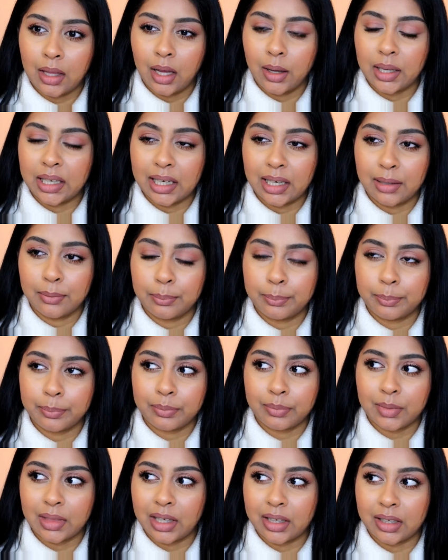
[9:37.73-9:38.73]
I
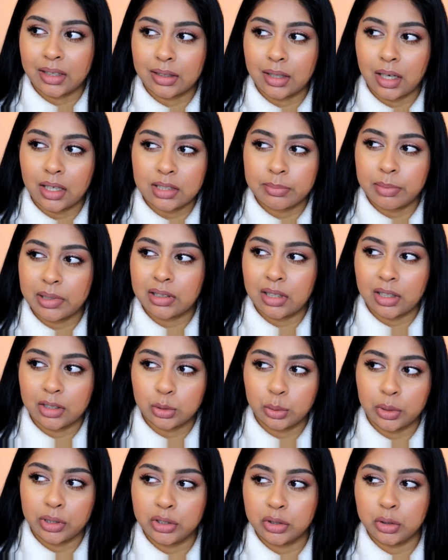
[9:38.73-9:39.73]
spend like
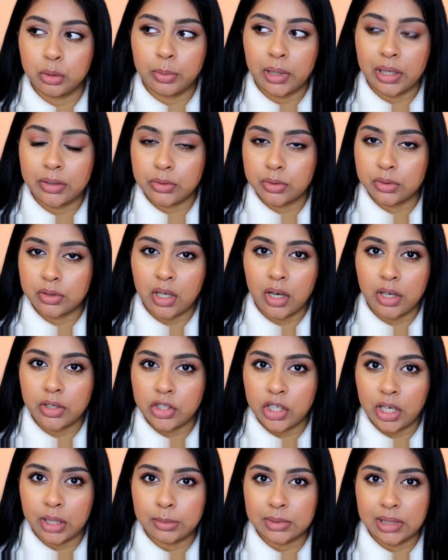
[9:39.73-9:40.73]
£22 on Tarte
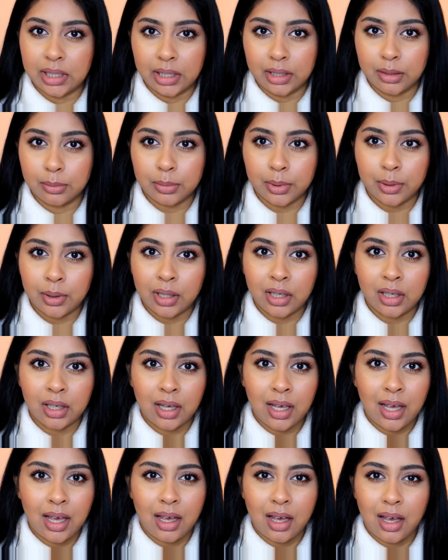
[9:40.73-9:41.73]
Shape Tape
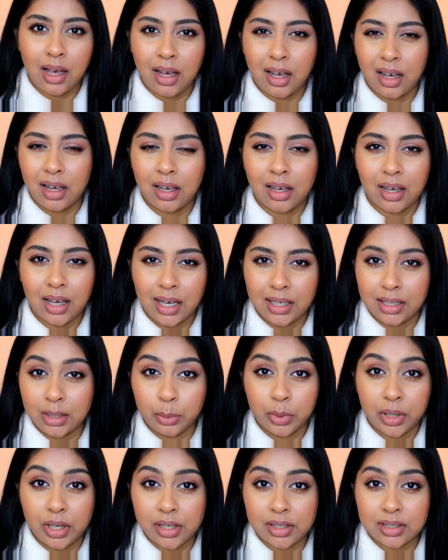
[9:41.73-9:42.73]
and it
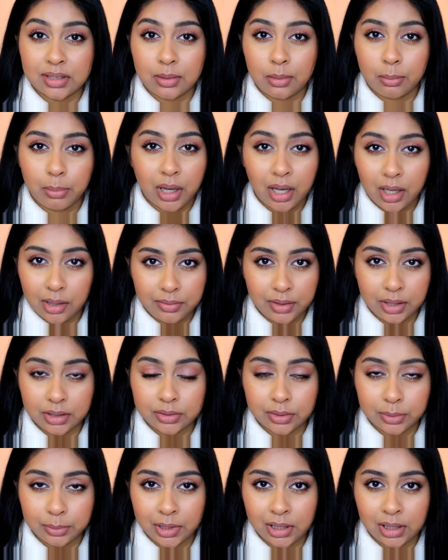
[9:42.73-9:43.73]
works perfect
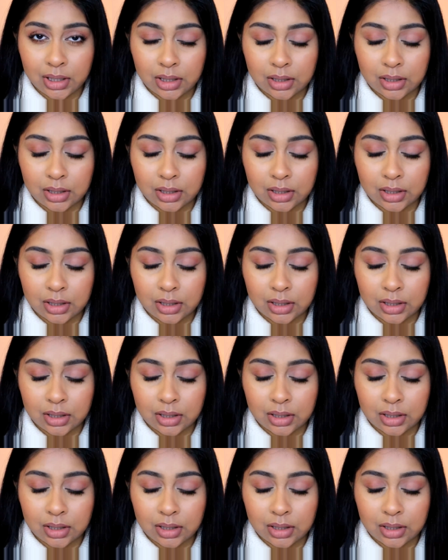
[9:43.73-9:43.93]
for me.